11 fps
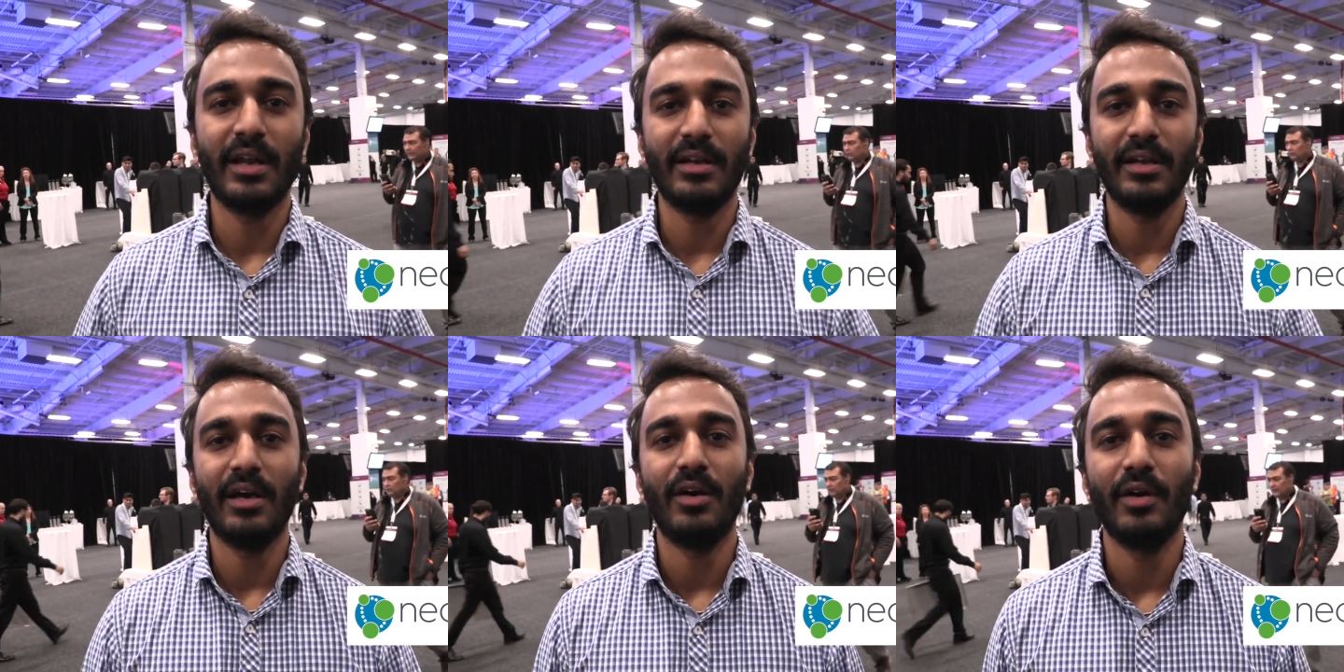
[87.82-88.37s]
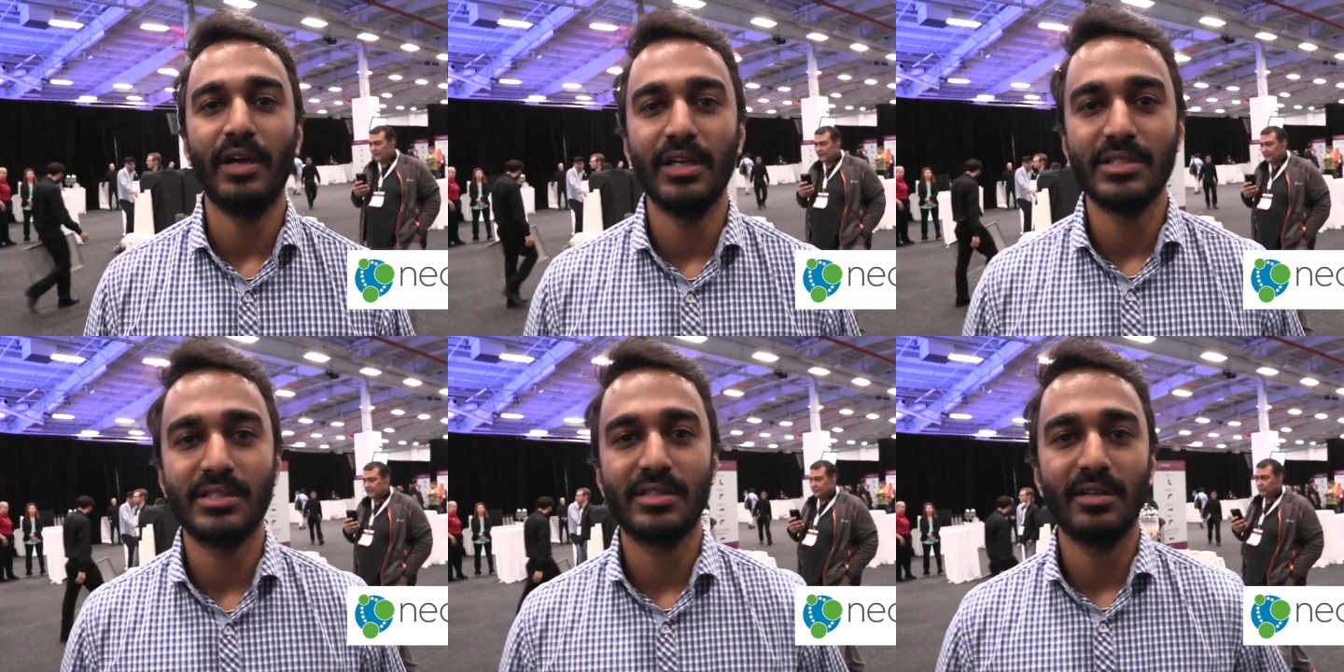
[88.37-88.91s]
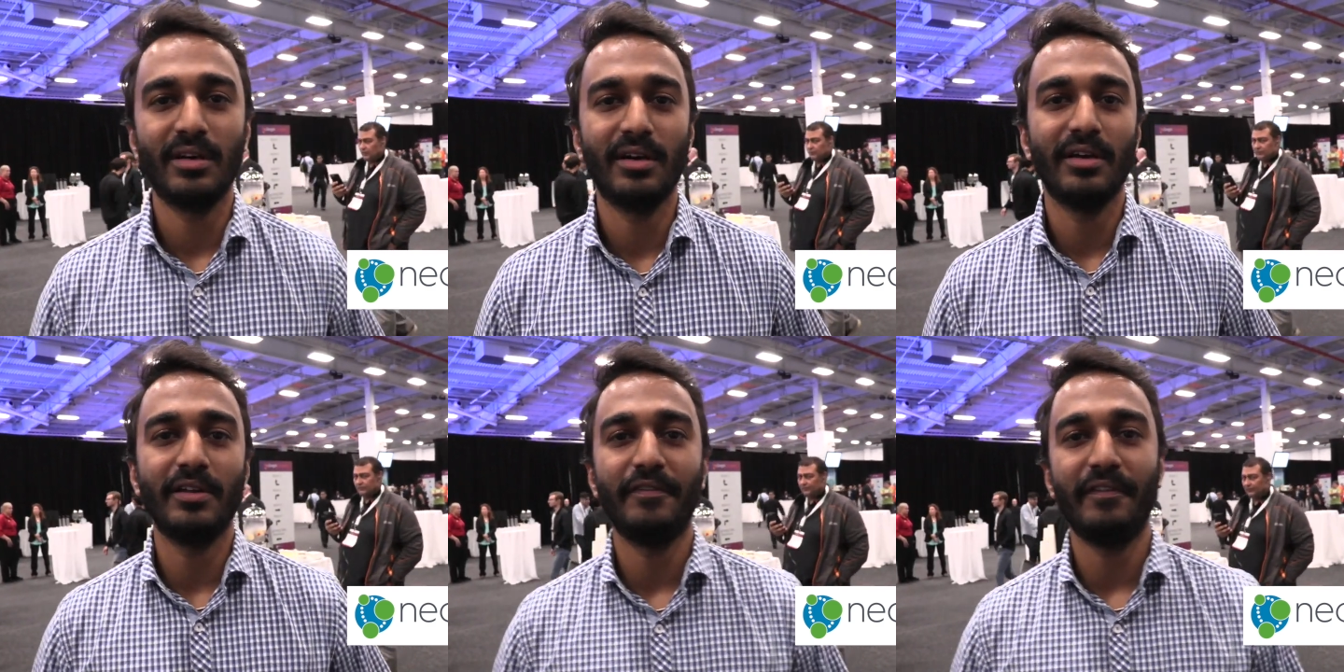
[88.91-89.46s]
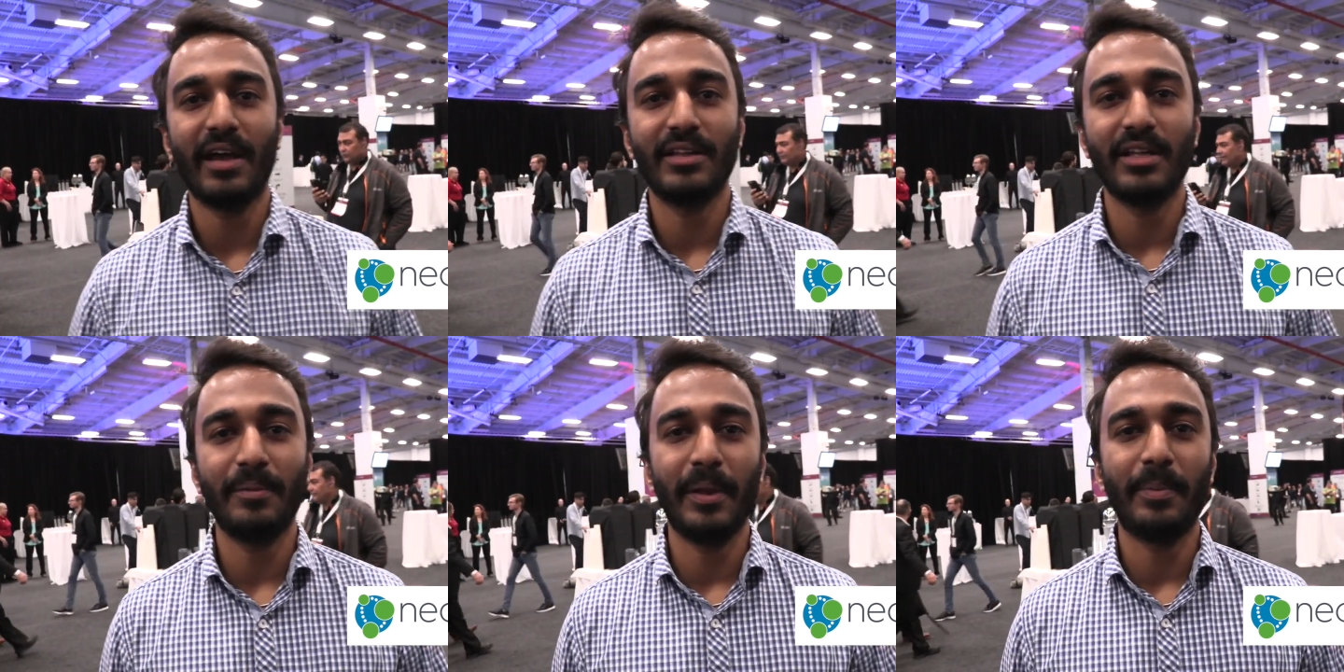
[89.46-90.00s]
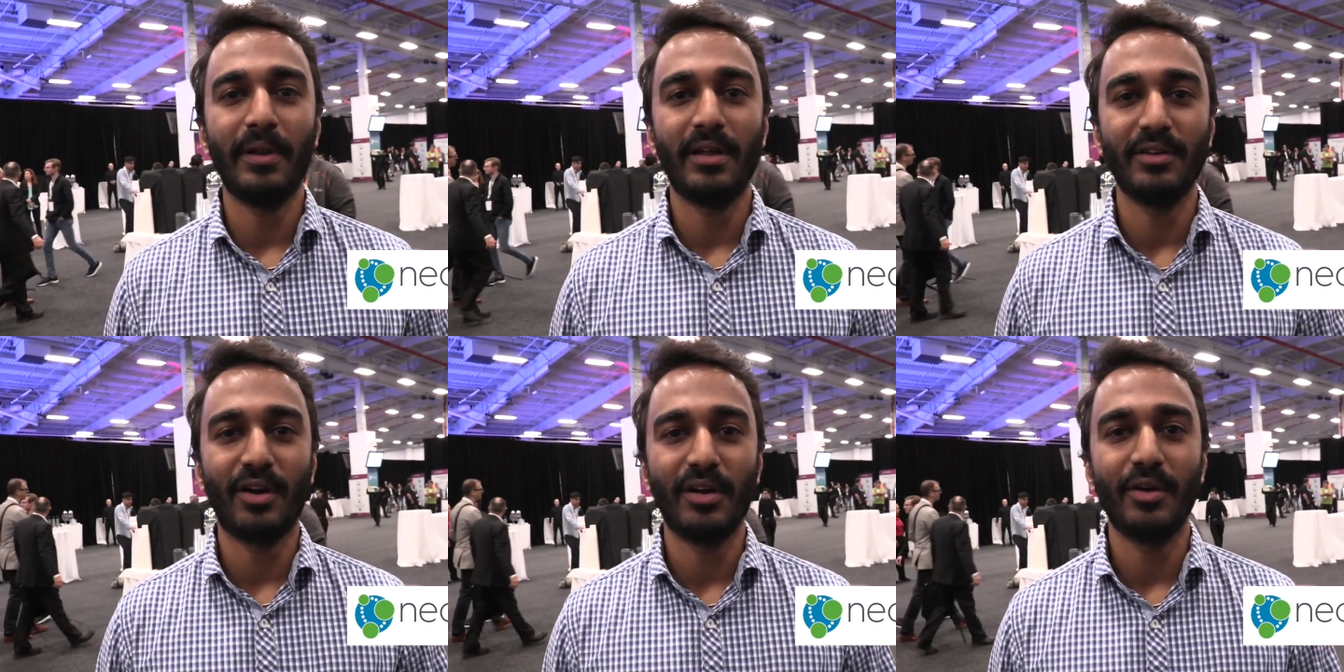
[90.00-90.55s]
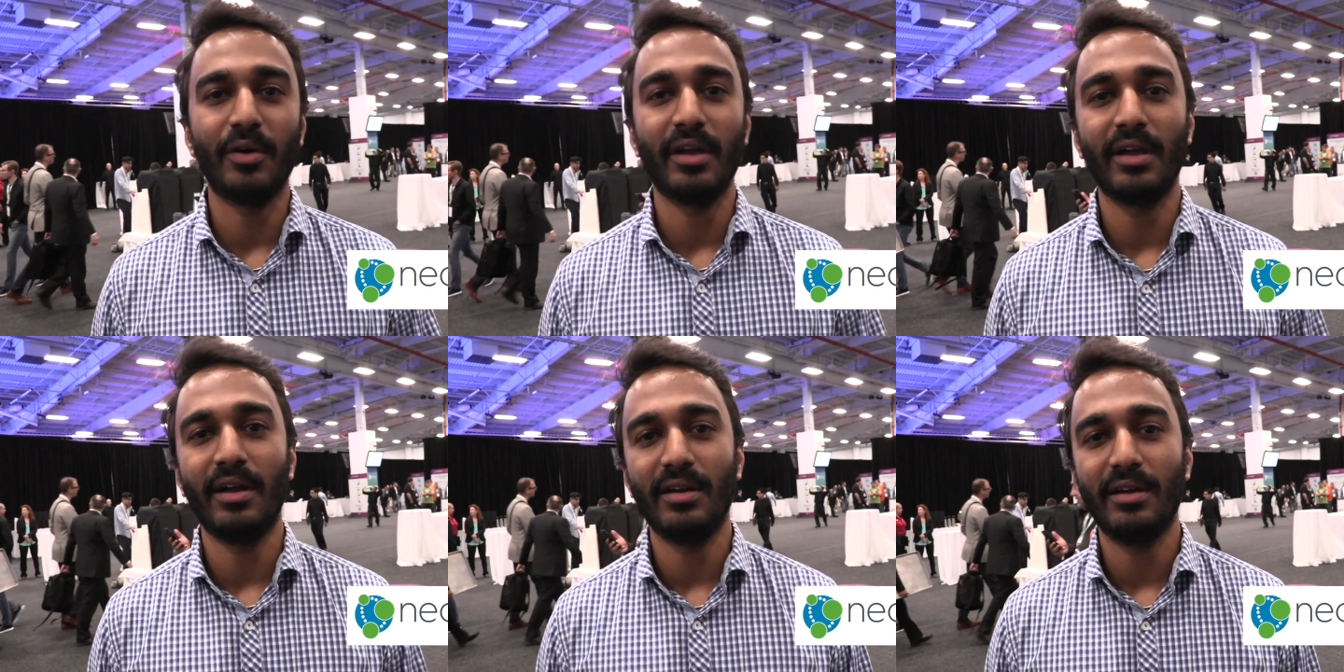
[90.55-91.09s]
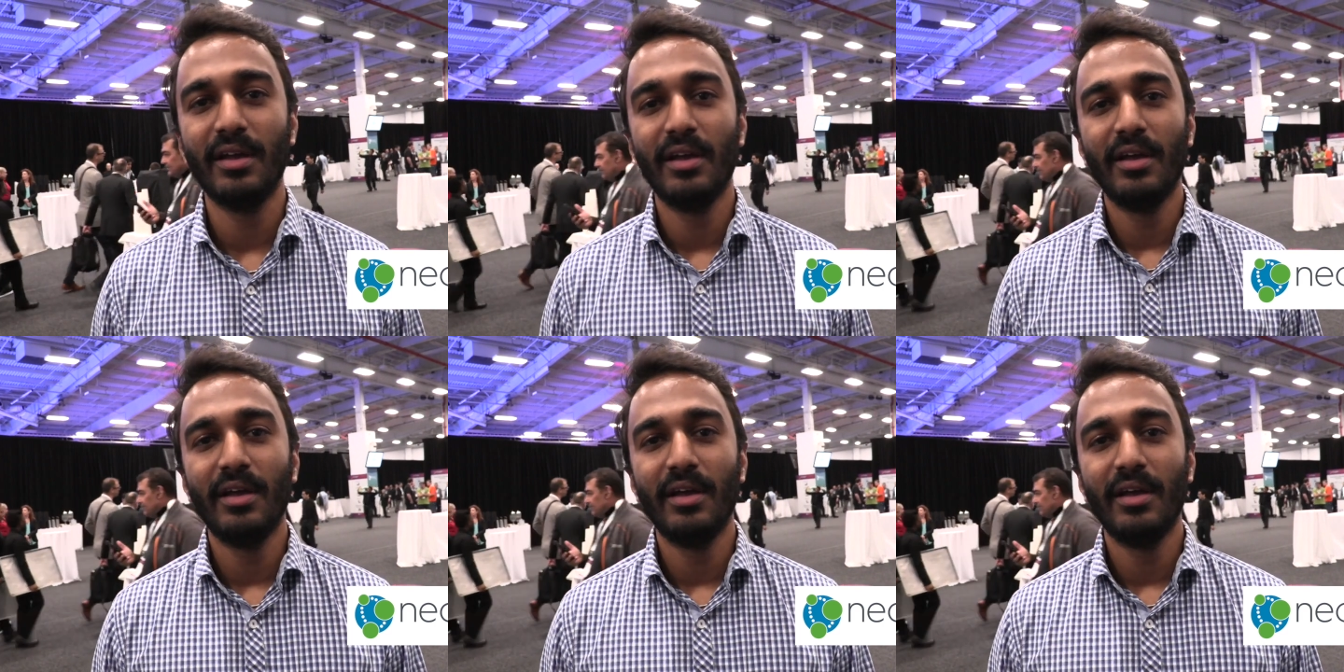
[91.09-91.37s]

right now is uh, the fact that people are not looking at